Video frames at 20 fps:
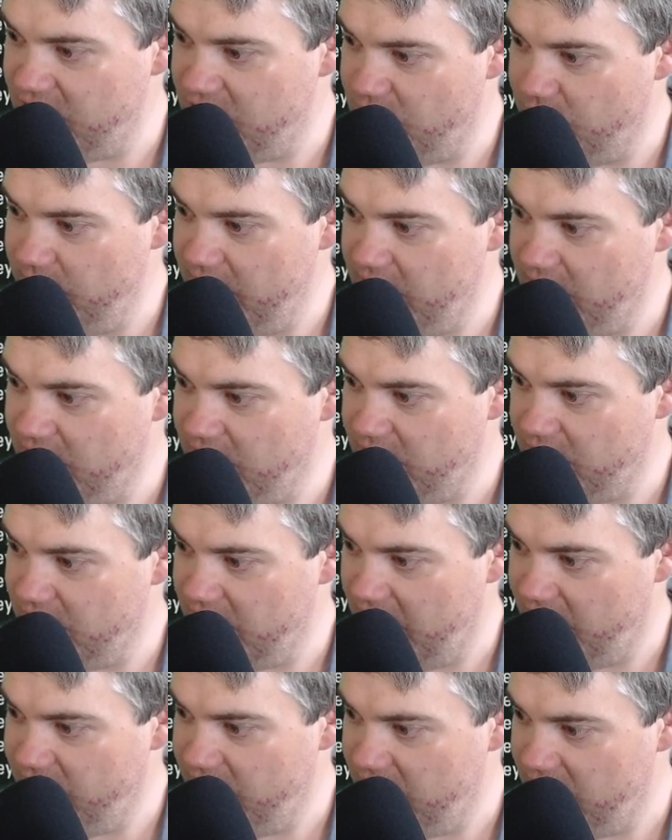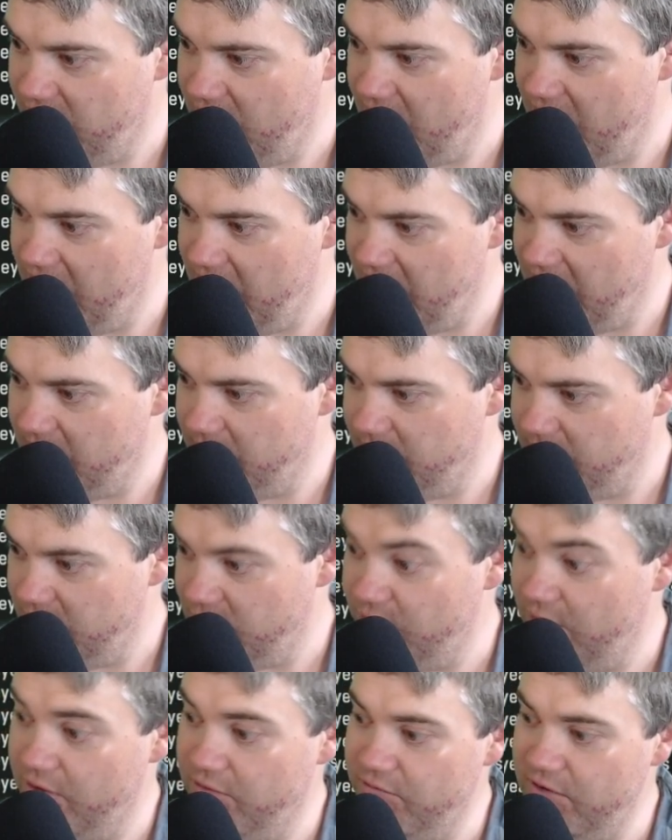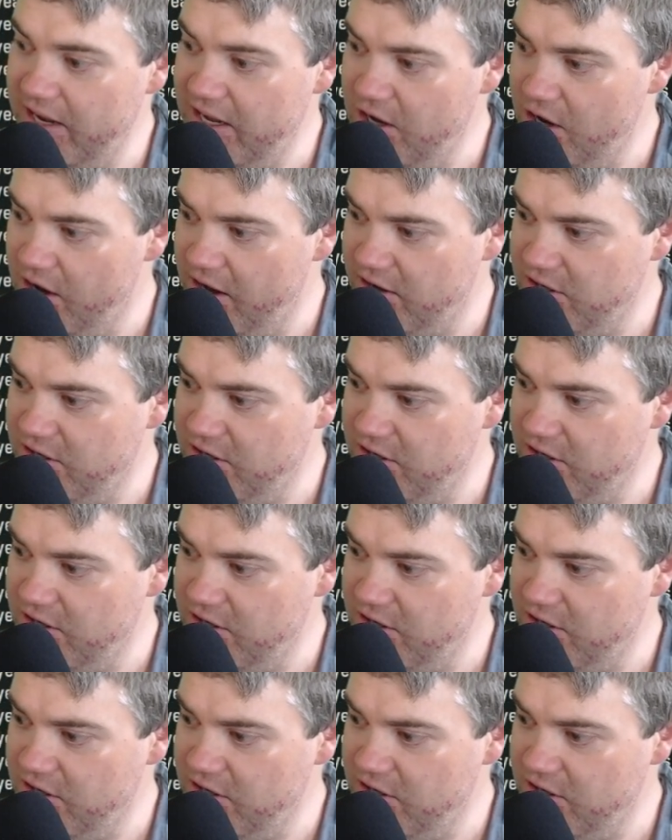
The real Enrico. I